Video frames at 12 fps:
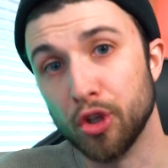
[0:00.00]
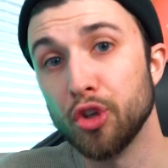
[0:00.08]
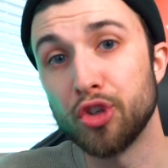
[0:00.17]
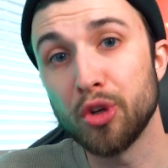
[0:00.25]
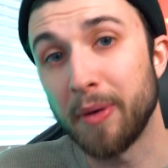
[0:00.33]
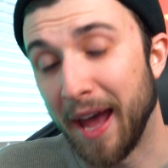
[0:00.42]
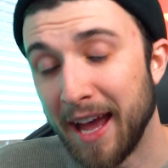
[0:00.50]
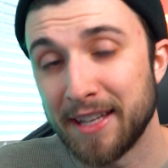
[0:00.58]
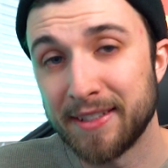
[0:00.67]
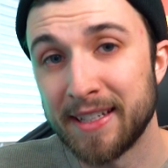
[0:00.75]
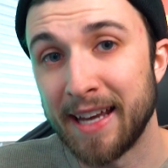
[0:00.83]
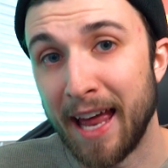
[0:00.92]
YouTube
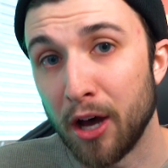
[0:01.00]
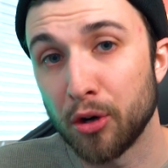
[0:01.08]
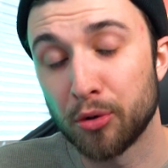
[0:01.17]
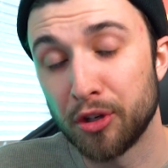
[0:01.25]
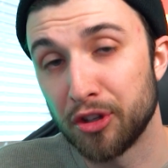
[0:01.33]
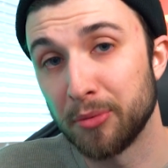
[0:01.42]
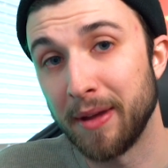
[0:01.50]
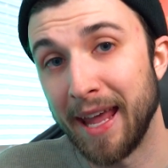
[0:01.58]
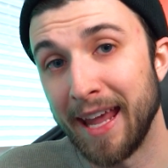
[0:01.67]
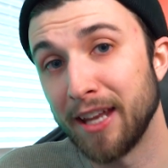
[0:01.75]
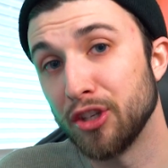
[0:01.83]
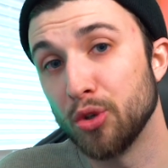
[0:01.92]
has an algorithm
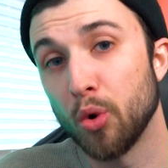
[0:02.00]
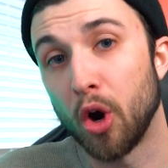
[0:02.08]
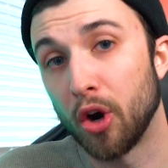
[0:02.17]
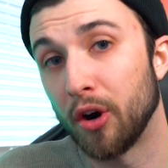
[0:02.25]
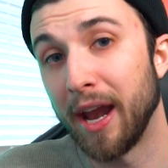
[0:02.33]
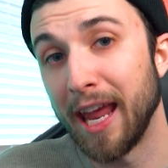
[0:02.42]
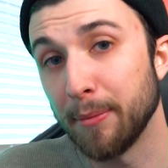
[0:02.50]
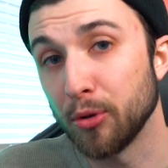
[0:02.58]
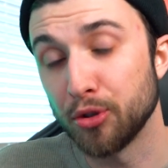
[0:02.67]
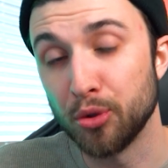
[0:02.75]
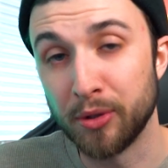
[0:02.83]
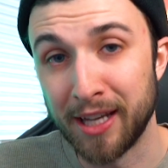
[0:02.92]
and you are
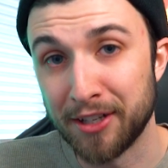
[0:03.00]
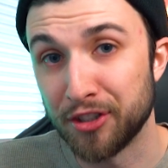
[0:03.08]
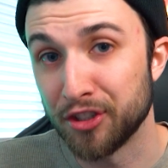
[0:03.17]
able to get